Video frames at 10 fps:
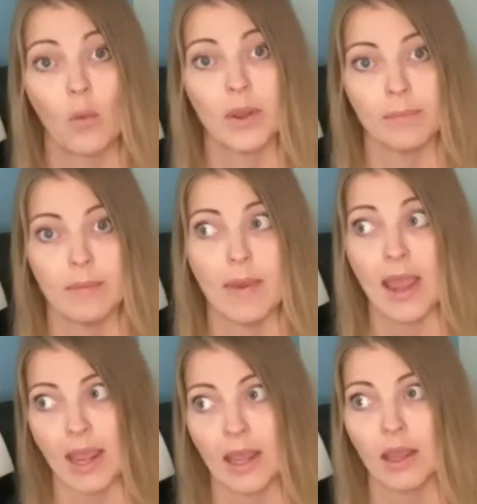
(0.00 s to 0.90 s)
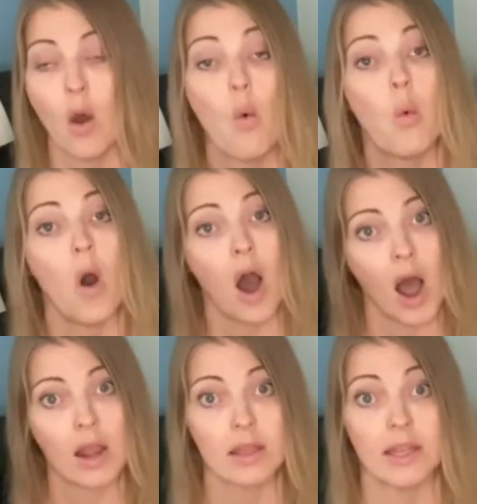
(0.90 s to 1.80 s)
we may
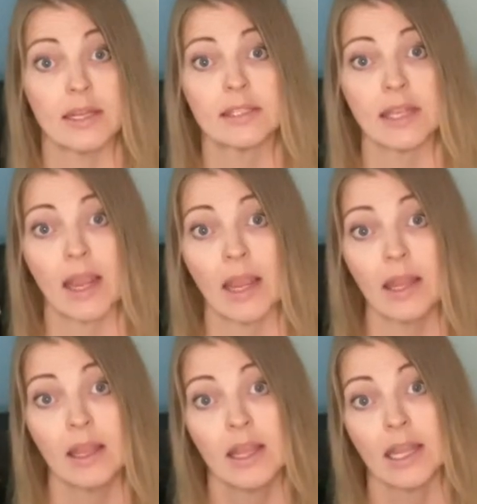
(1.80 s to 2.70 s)
walk, they say,